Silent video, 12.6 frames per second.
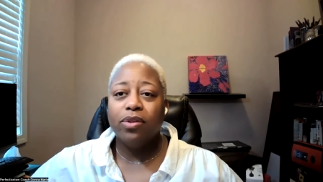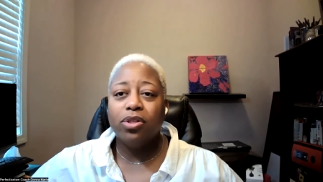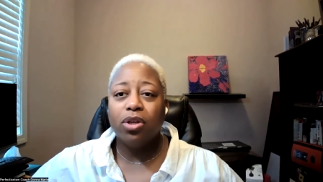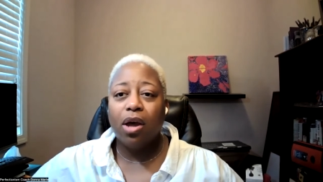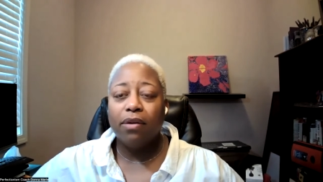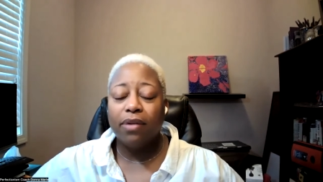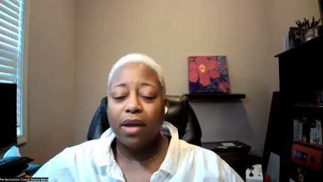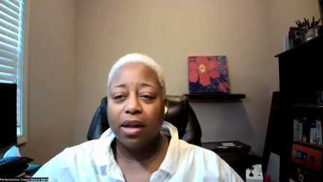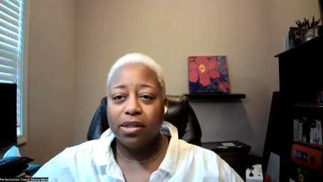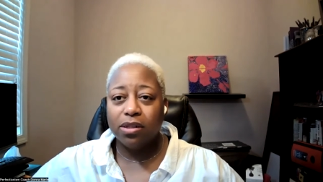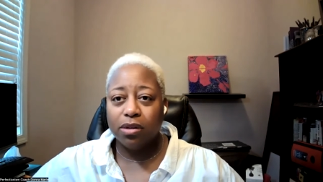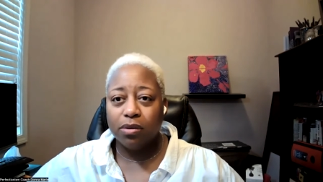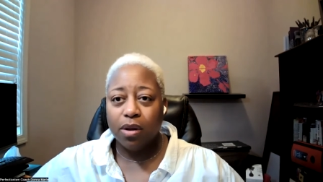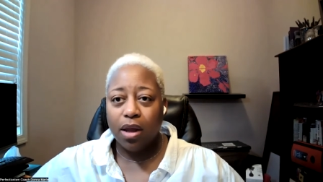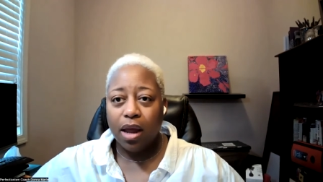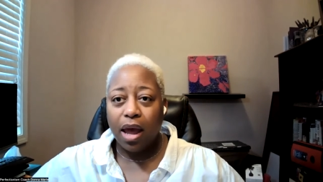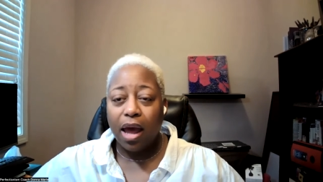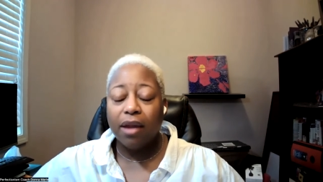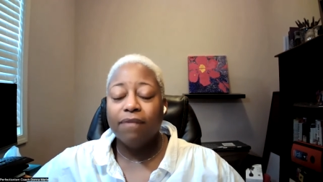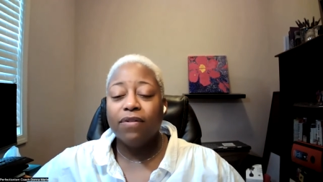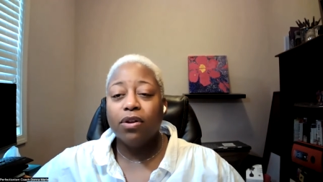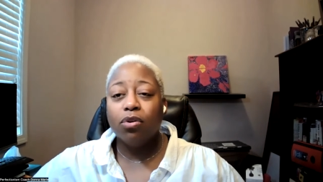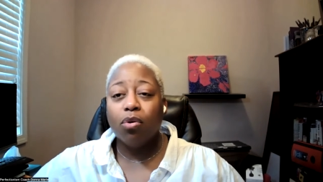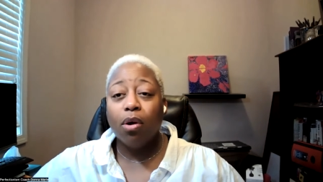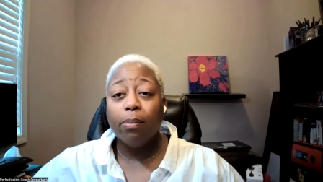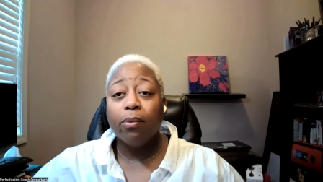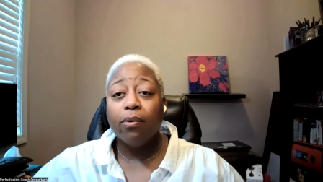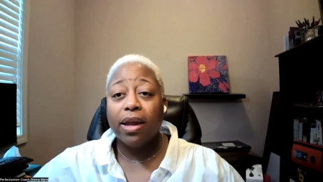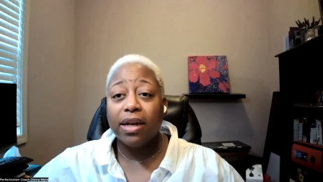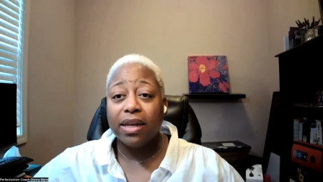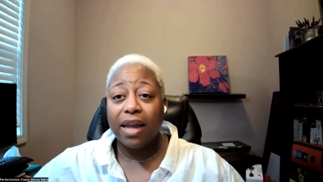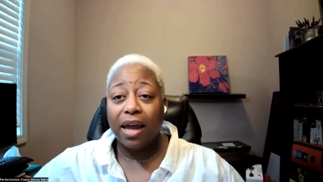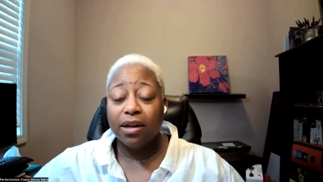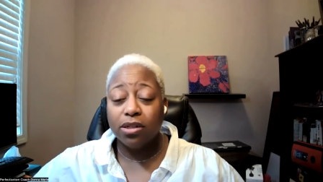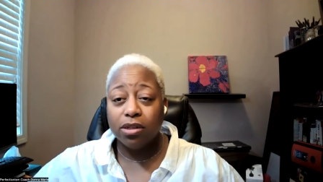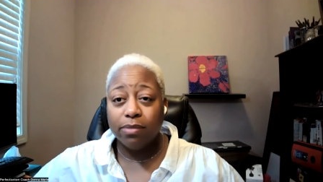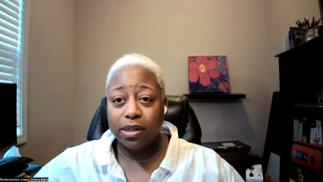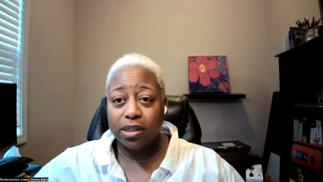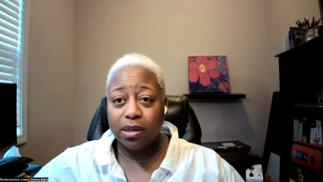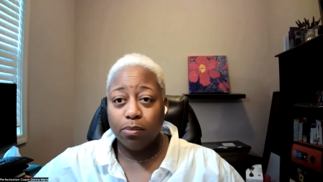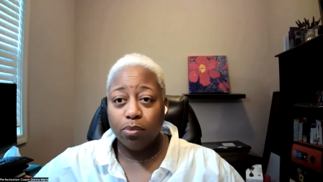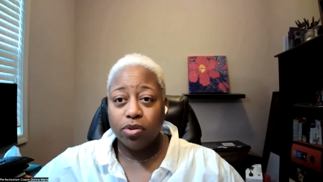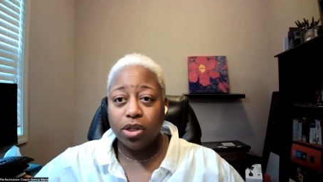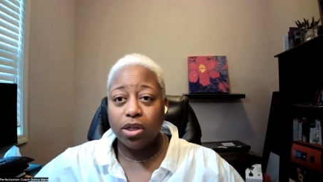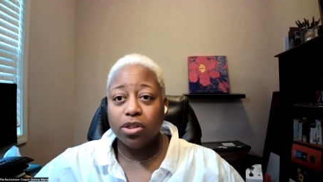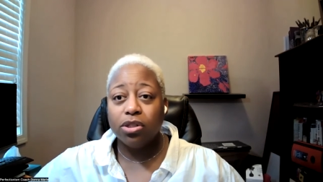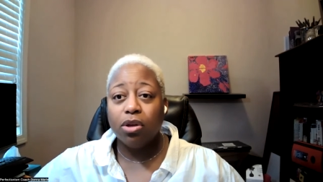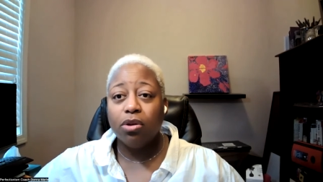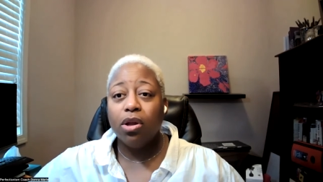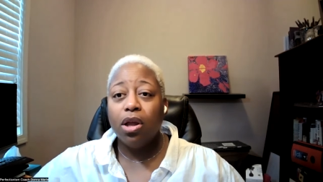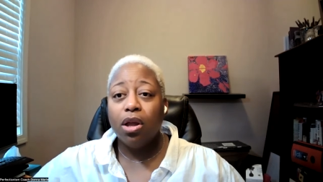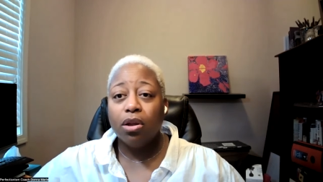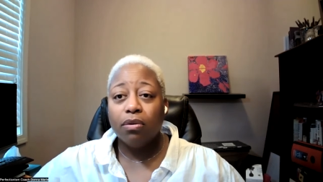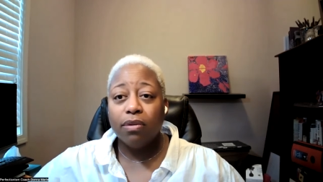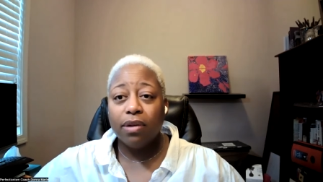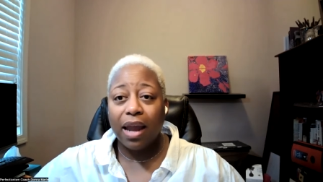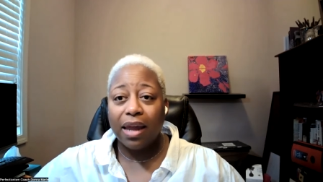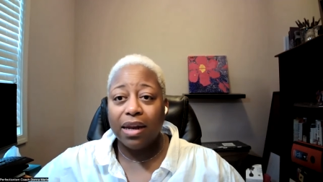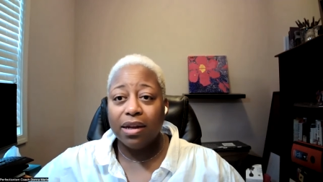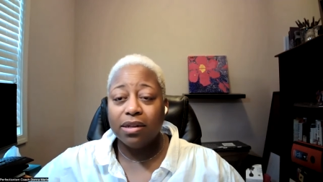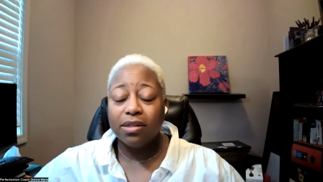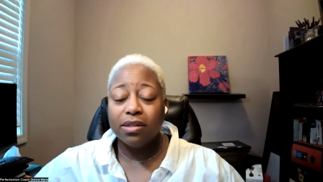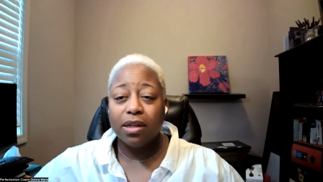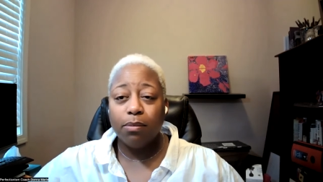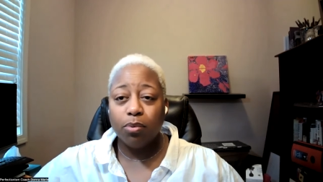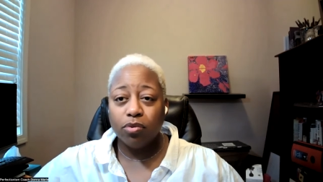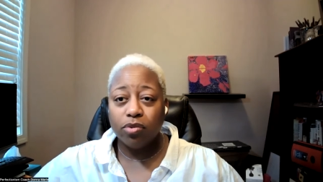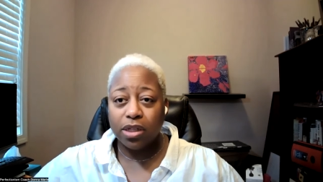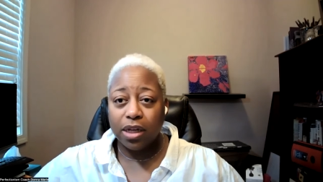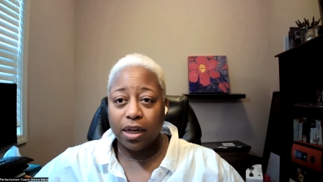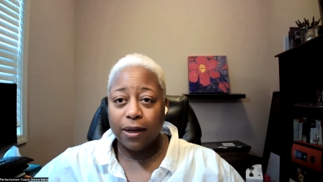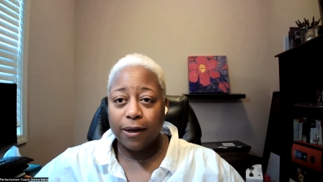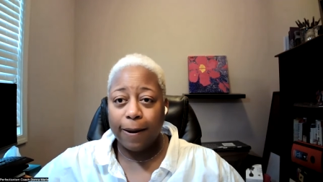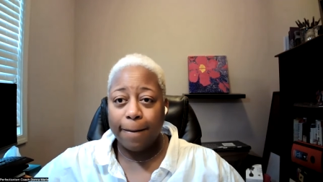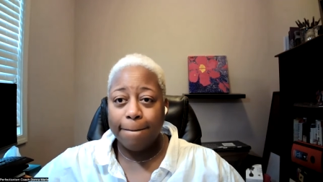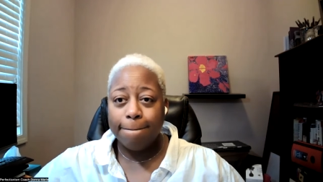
So I've had to, I have incorporated that into my sleep routine. So creating a sleep routine,